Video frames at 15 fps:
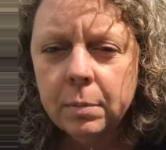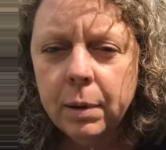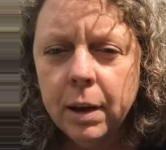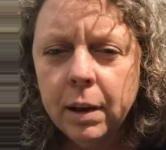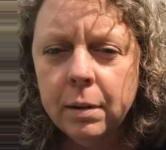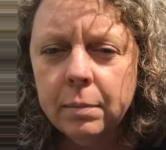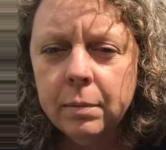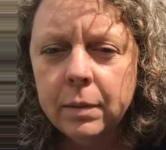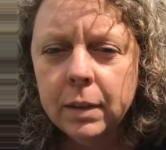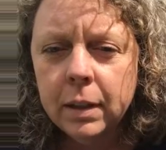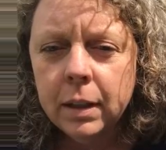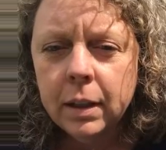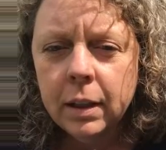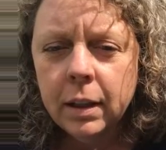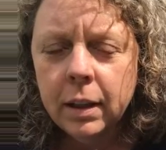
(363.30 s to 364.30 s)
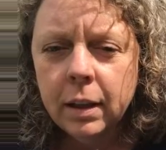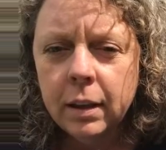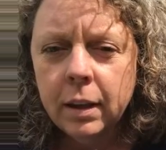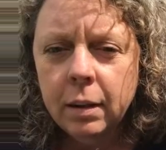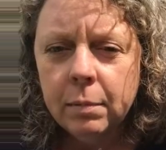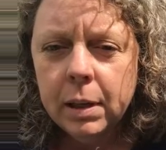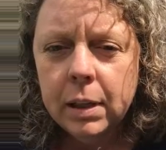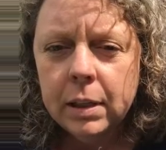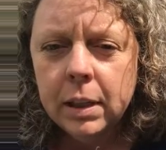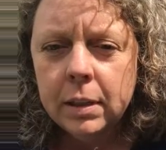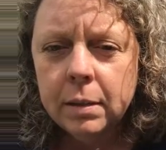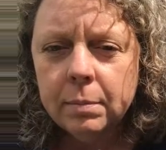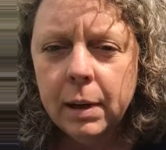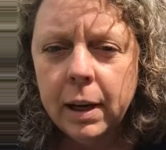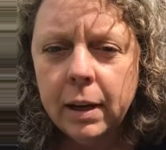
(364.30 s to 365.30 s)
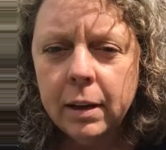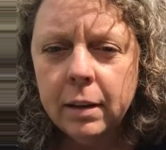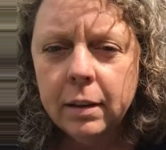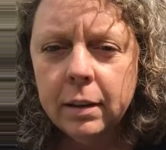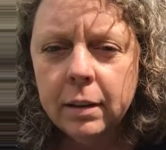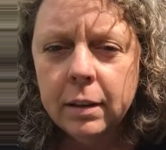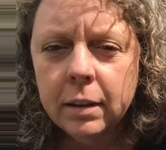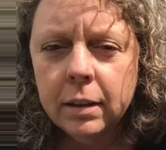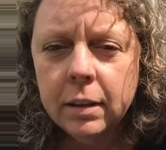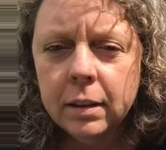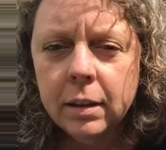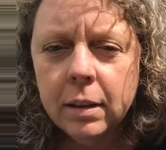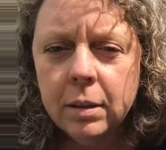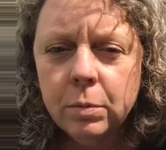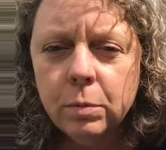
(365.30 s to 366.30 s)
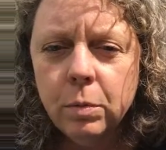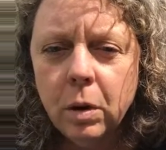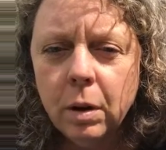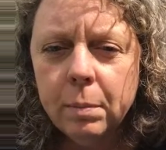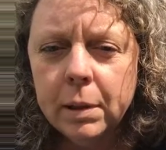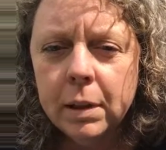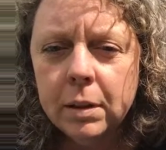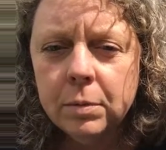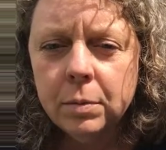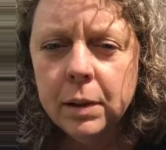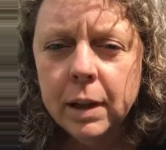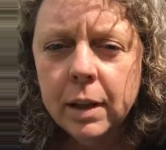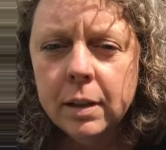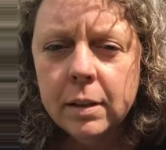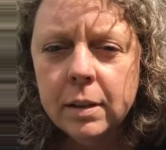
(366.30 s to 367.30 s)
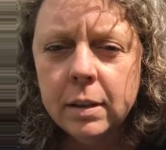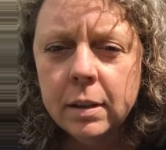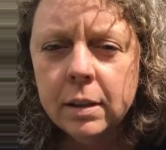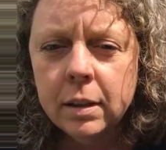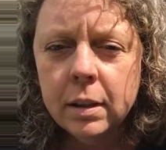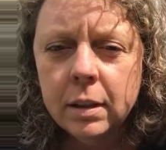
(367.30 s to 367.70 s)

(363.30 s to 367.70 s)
on the bottom, that means he's a male. He's warming his wings.